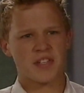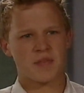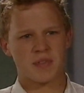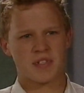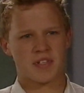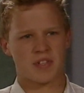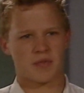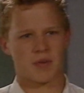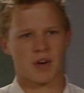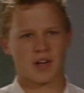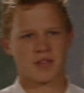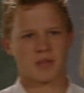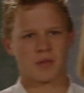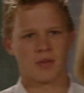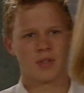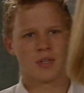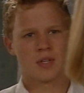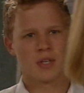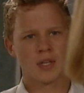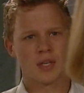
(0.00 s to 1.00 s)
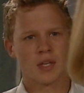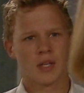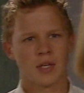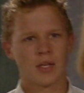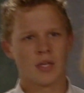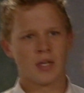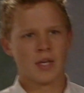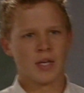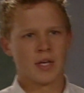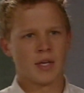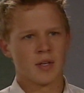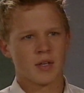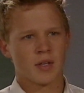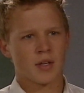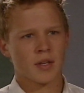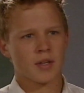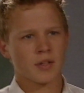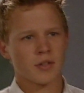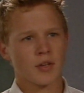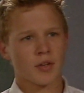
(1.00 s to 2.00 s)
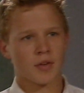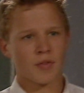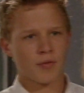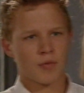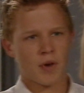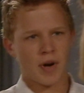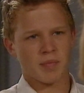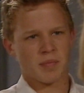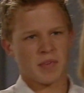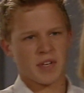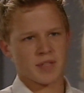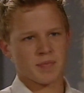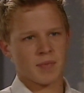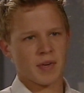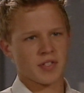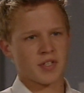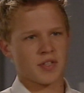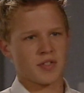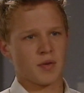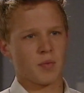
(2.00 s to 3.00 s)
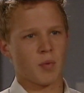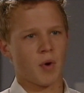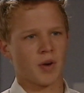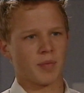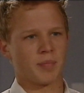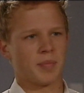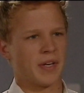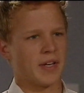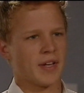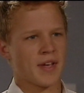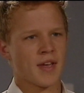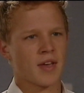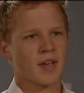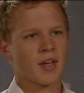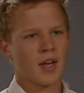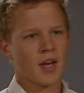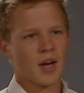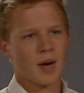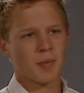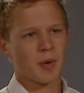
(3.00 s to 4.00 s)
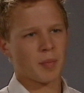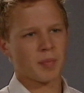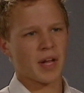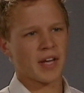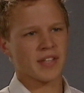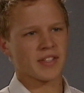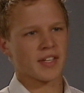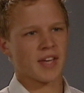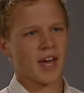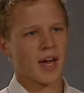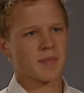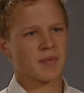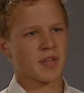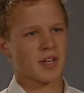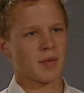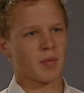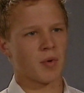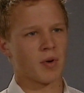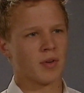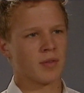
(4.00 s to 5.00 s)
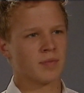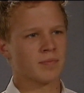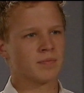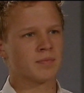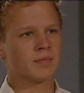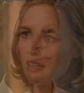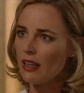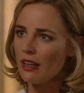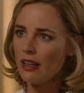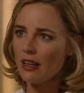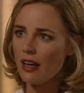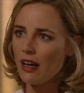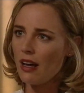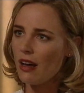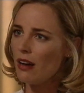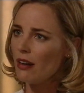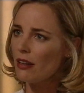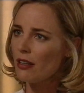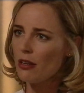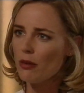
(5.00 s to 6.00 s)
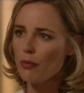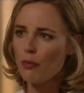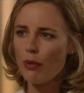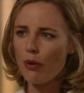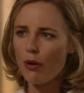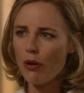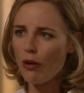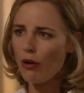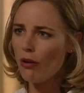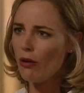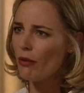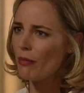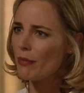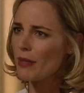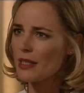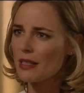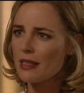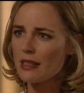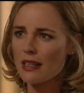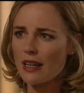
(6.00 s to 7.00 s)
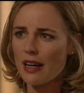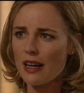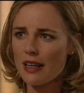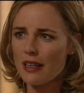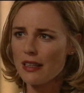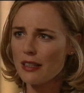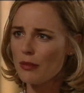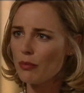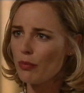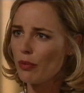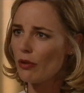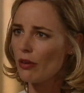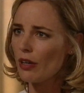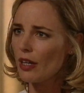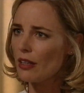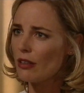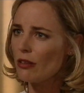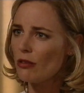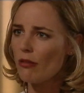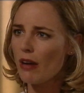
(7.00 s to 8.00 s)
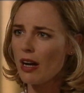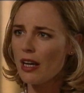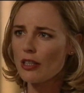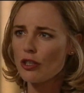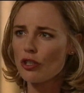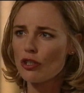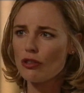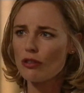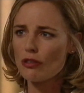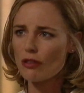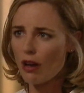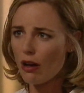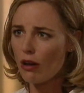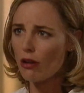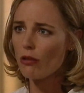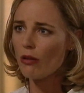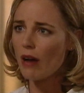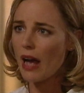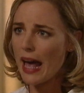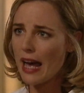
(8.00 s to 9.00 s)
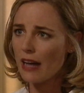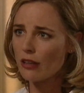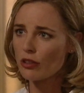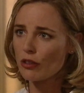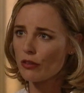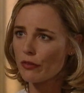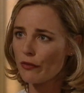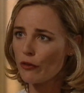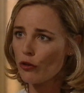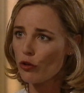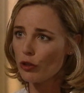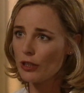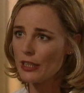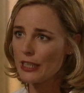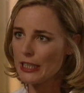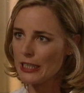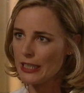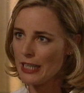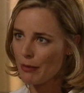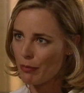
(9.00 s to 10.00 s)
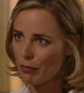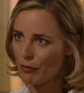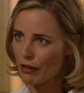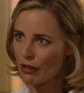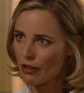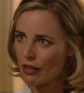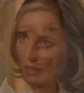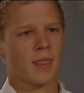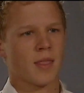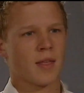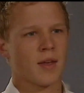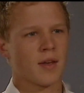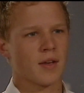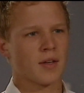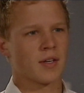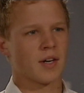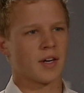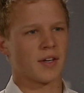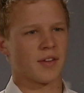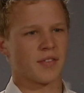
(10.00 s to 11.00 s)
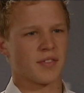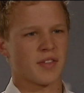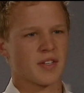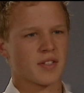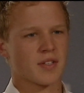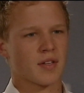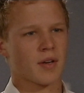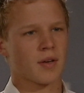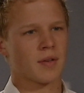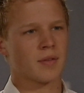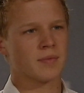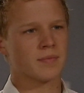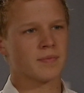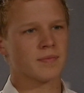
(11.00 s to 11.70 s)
this, Mrs. Russell. You can threaten me as much as you want, but I'm not playing your games anymore. Oh, you poor misguided boy. You are so out of your depth. I don't think so.